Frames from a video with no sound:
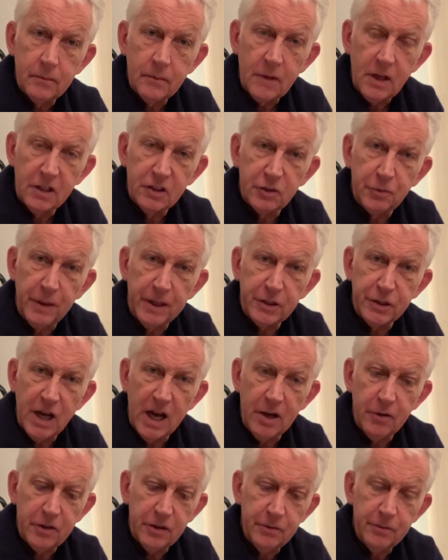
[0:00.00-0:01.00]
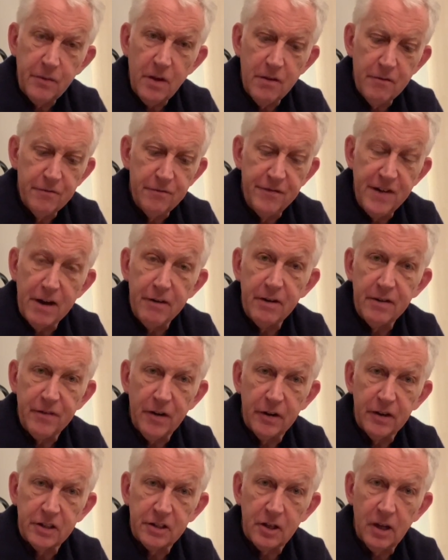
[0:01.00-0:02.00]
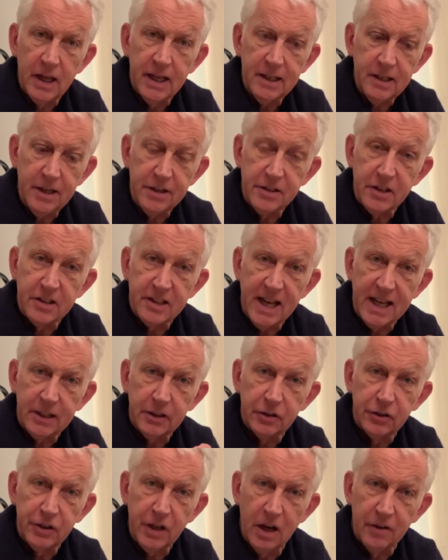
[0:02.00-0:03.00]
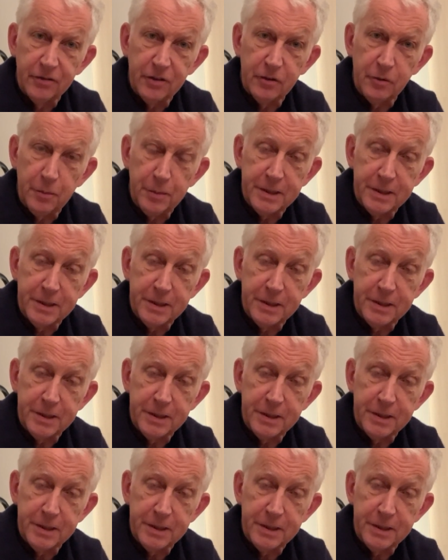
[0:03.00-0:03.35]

switch out very, very slightly to take the shaft of the